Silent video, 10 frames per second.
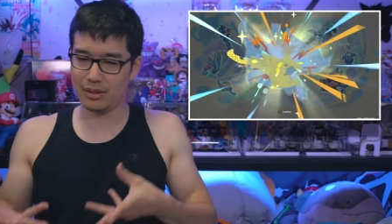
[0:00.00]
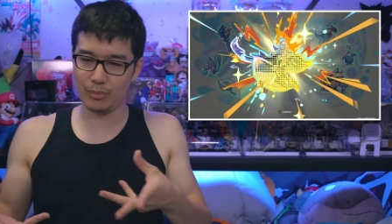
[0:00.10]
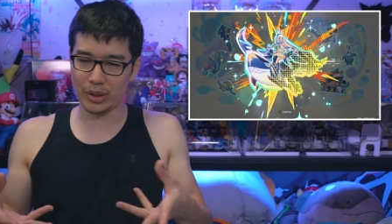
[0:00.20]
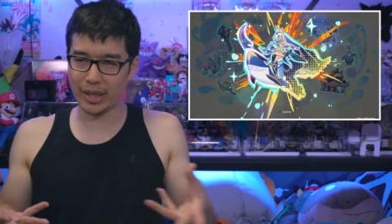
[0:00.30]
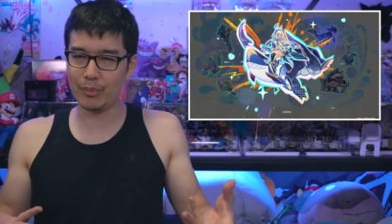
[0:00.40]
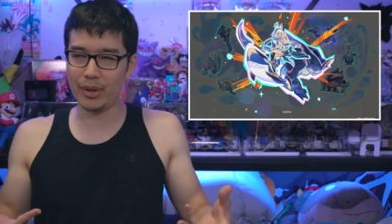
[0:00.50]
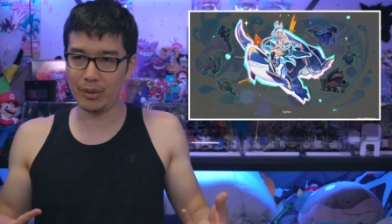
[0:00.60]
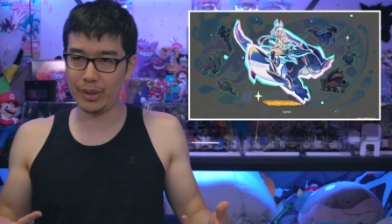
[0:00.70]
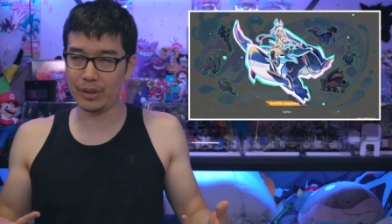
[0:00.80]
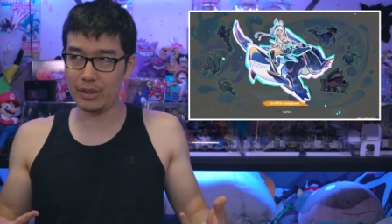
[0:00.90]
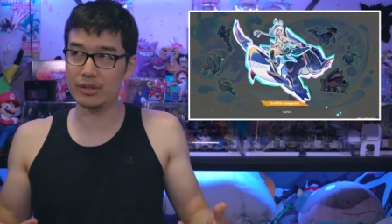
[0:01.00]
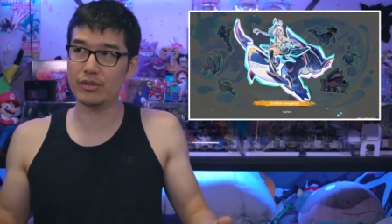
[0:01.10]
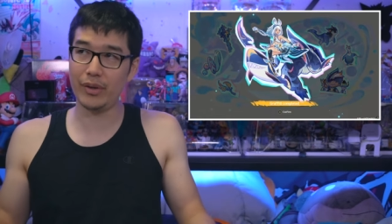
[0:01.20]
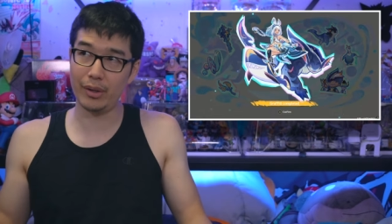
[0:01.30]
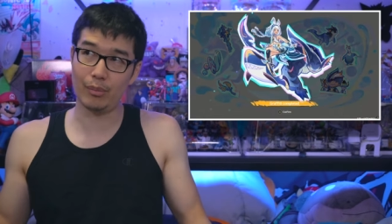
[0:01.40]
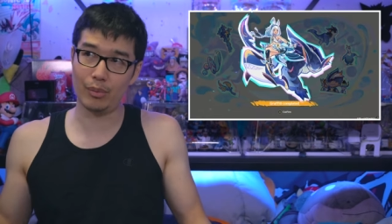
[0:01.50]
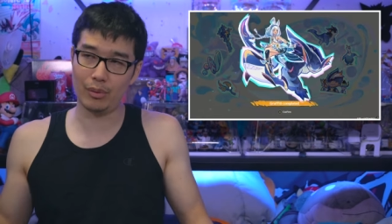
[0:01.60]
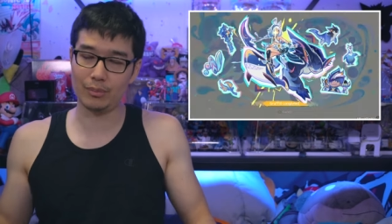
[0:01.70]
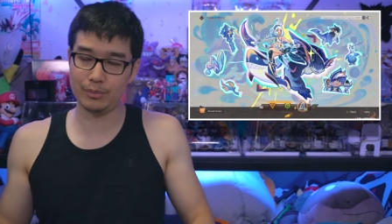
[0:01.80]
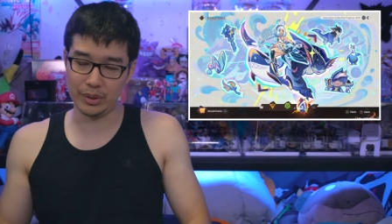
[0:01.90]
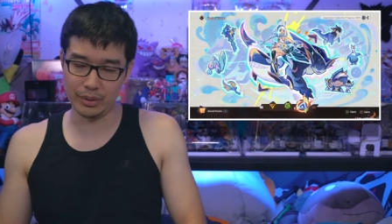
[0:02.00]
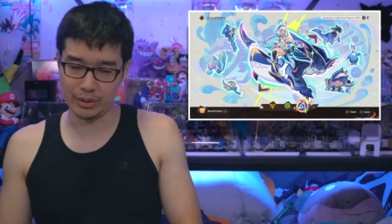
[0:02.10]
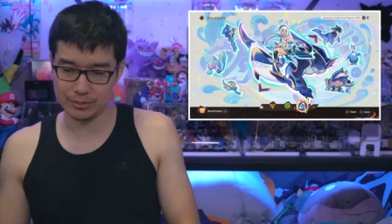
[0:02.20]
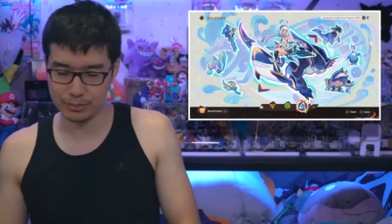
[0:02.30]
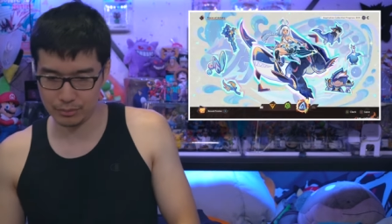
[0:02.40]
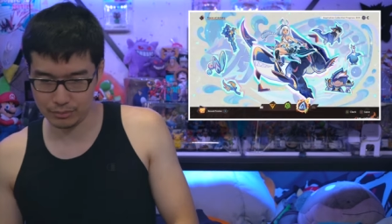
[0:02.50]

playability is available you know